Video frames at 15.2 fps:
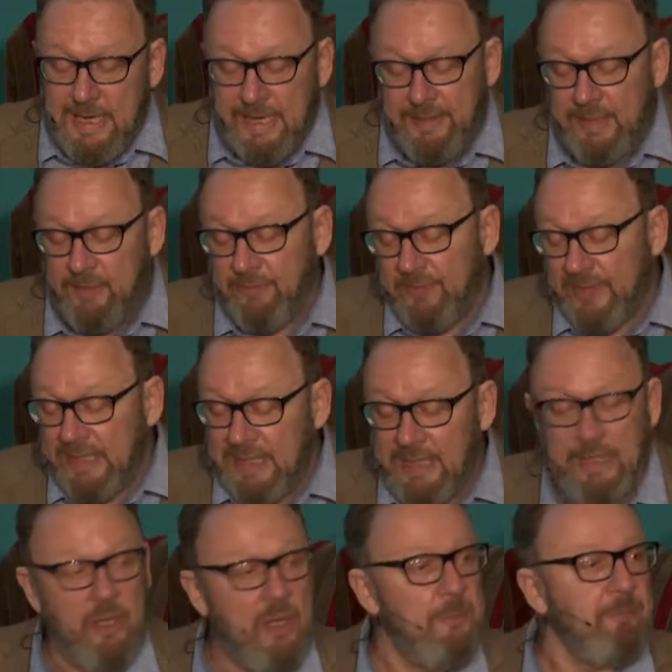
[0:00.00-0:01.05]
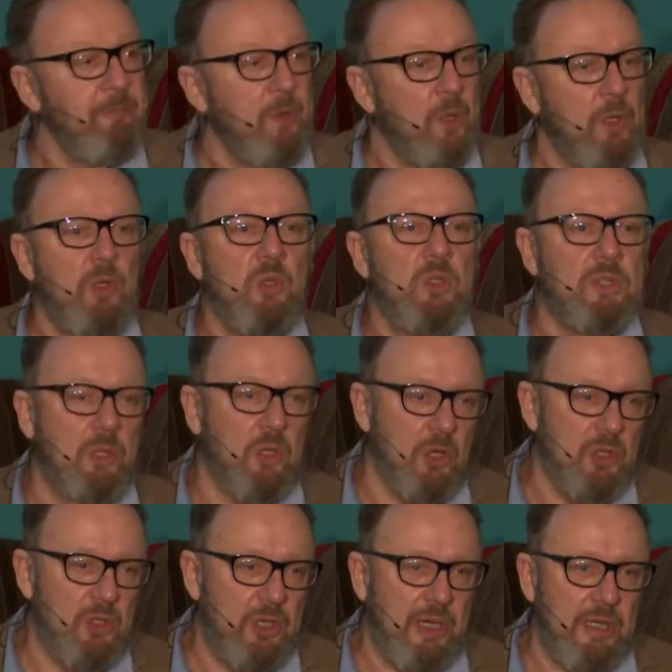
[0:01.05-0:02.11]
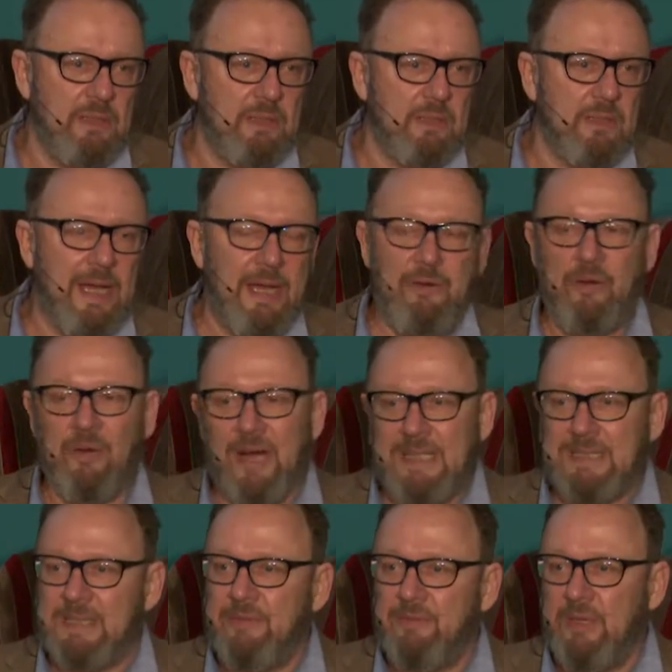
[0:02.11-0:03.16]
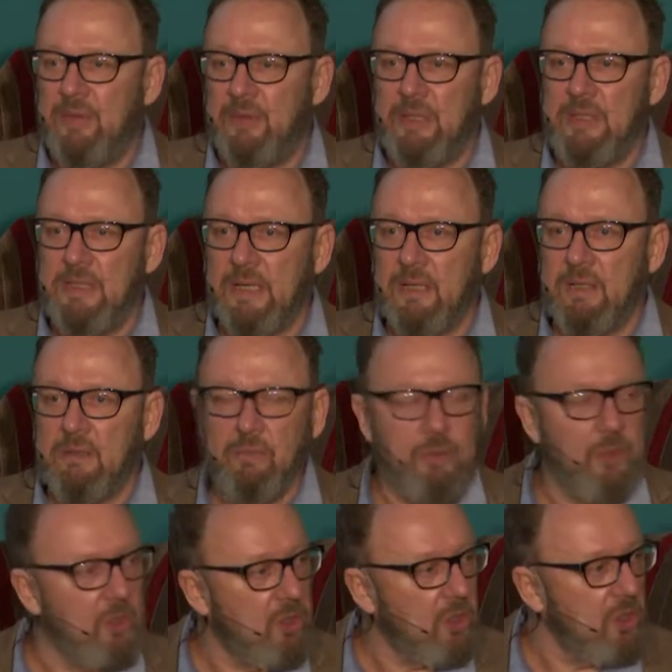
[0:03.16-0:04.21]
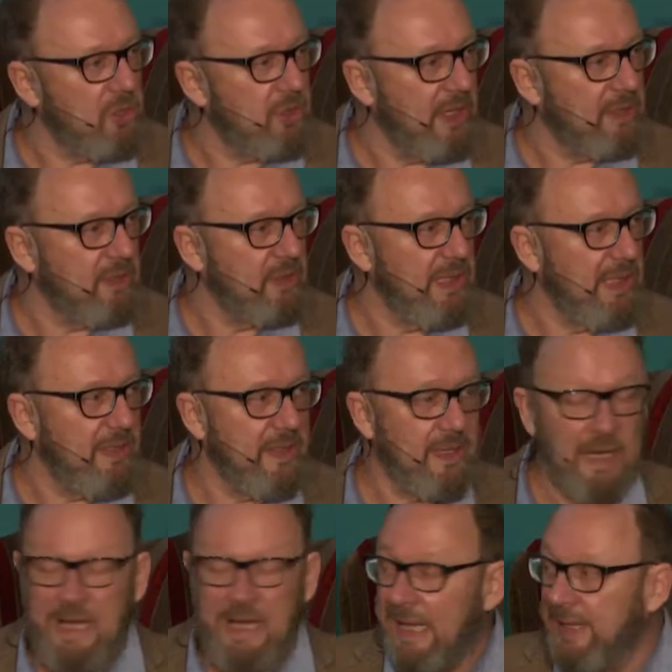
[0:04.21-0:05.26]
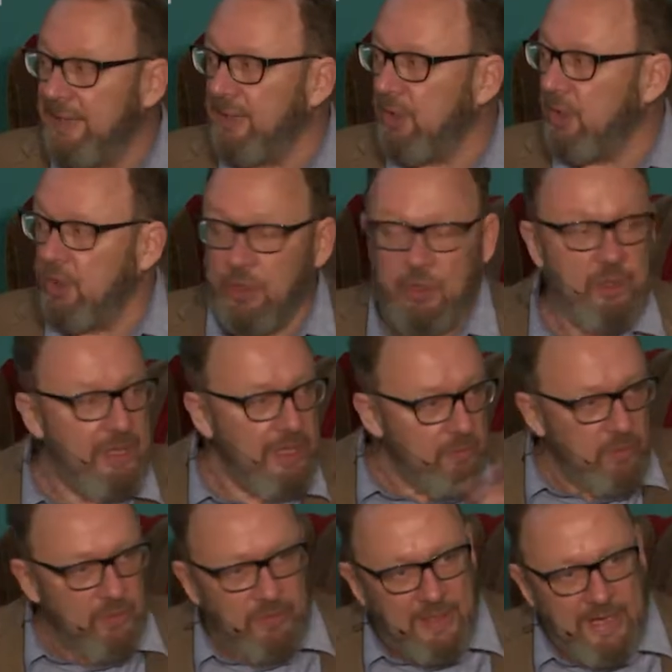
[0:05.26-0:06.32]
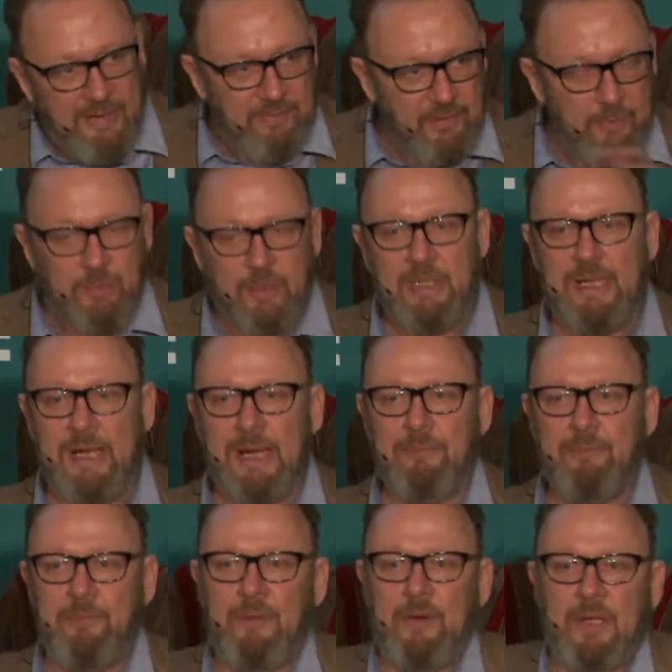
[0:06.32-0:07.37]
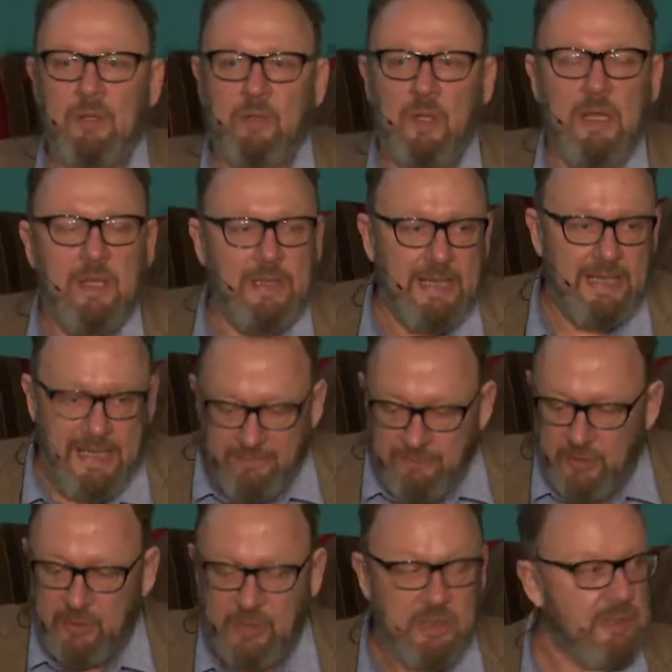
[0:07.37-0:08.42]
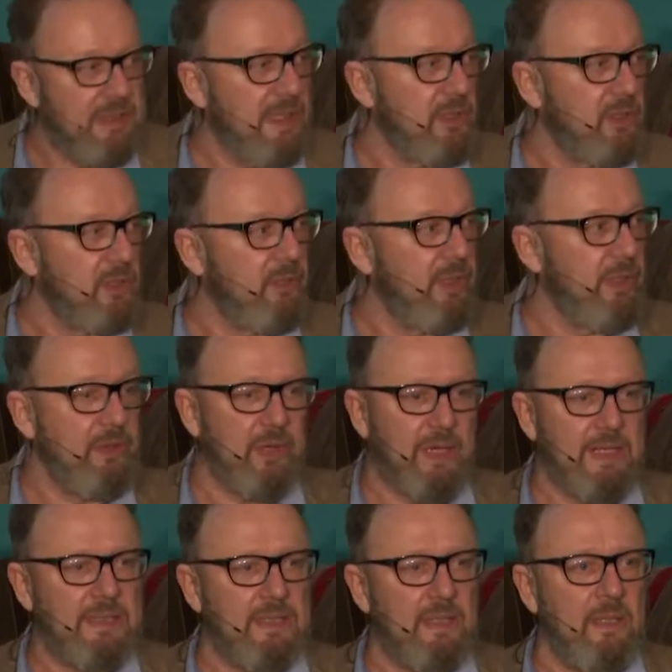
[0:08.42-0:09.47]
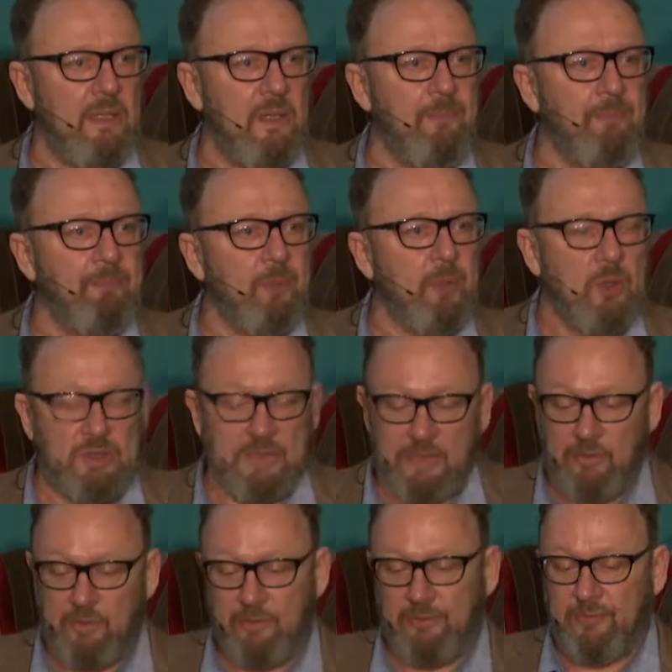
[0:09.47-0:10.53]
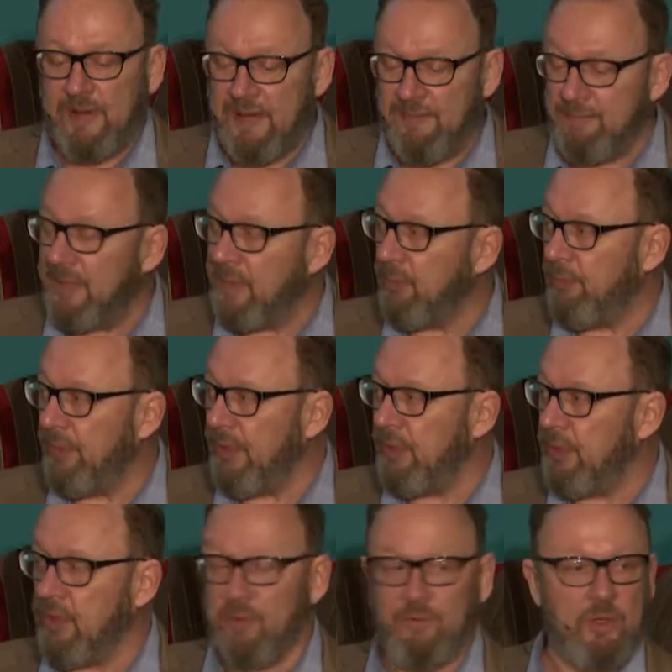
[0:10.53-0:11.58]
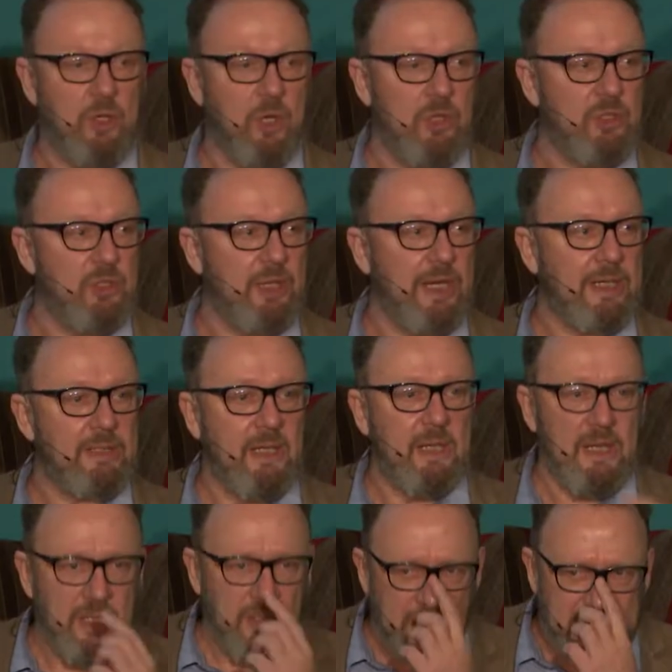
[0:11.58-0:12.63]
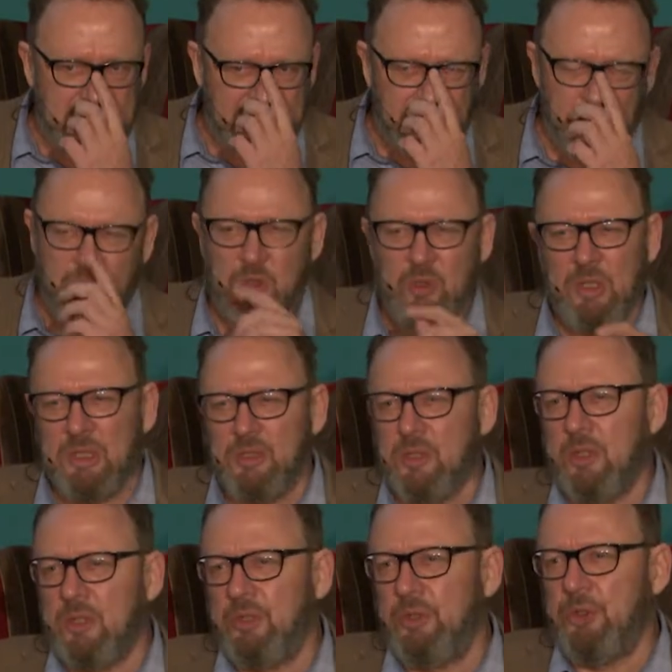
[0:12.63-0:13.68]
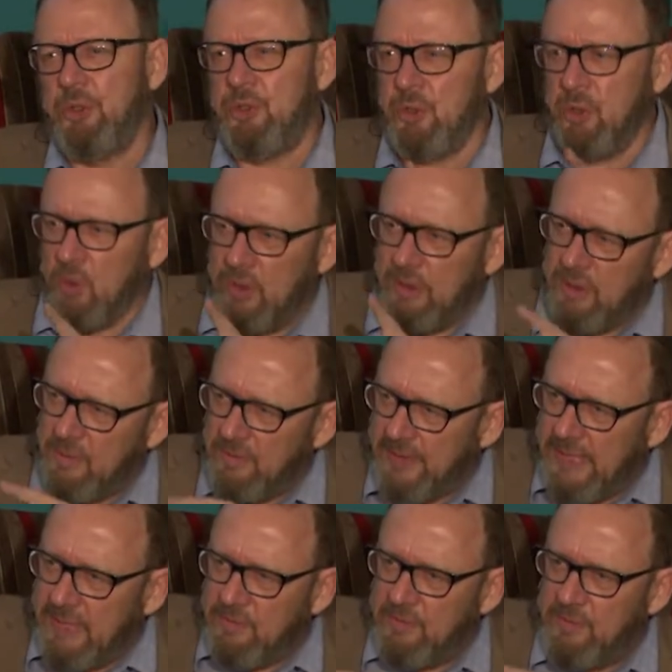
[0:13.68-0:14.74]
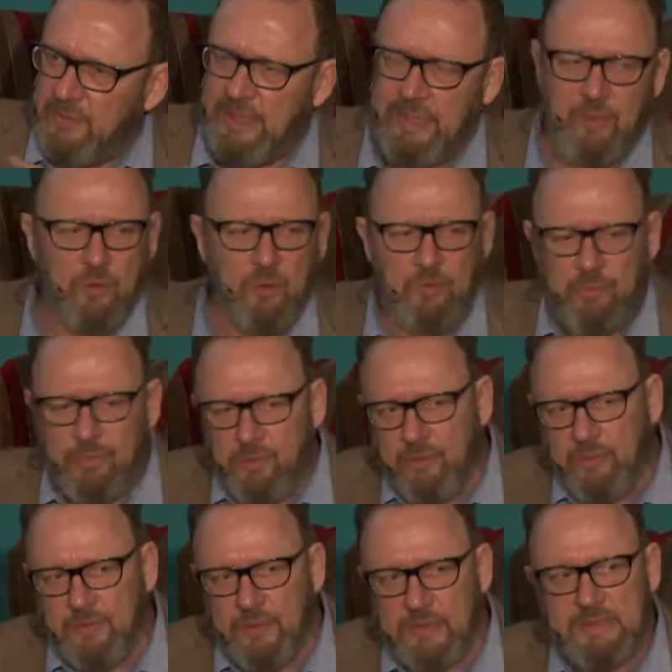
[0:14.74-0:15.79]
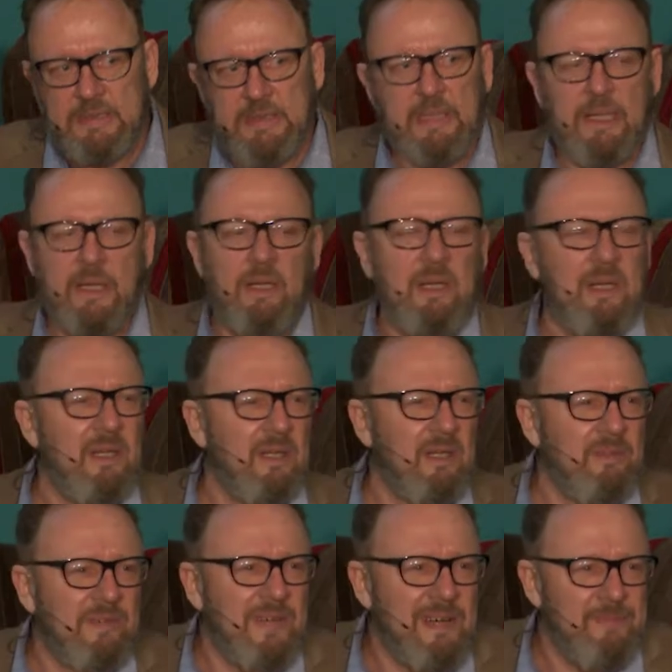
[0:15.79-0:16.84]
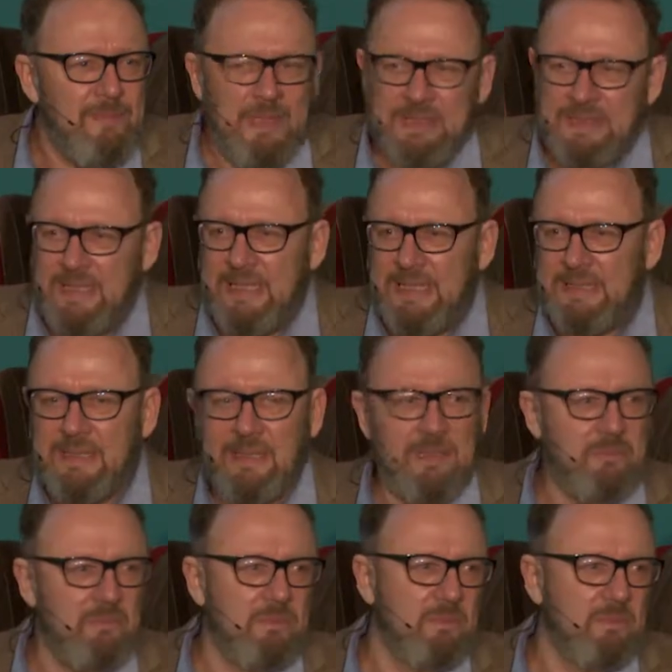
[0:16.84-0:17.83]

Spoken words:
And then finally, use a contract and write everything down. Put a contract together and agree with everybody up front that everything's going to be in writing. Because over the 5-month period of contract, you said, I'm sure I told you to oil that thing or move this here. 5 months later,